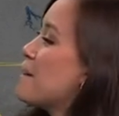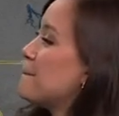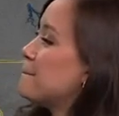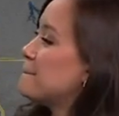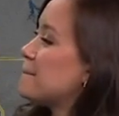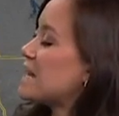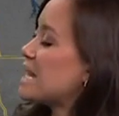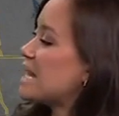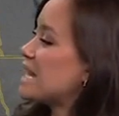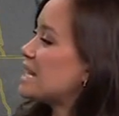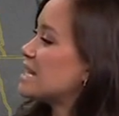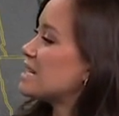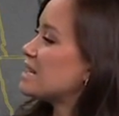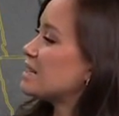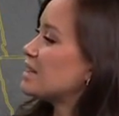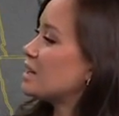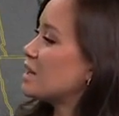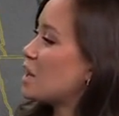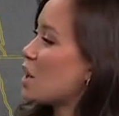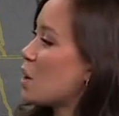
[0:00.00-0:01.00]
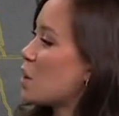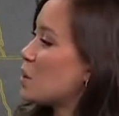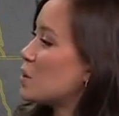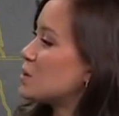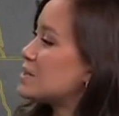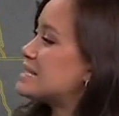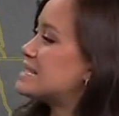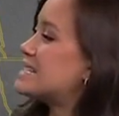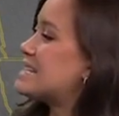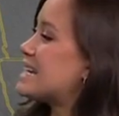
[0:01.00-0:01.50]
Mid-low
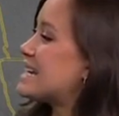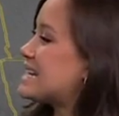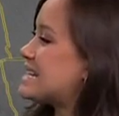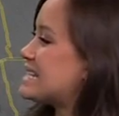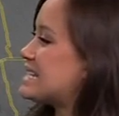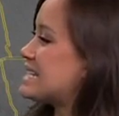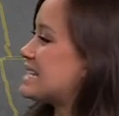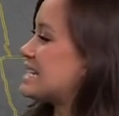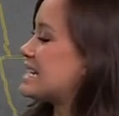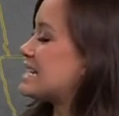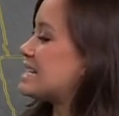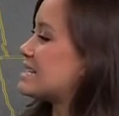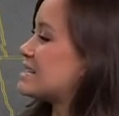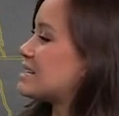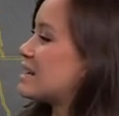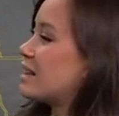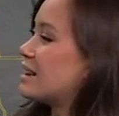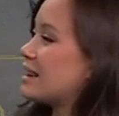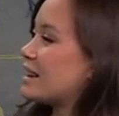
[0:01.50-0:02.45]
60s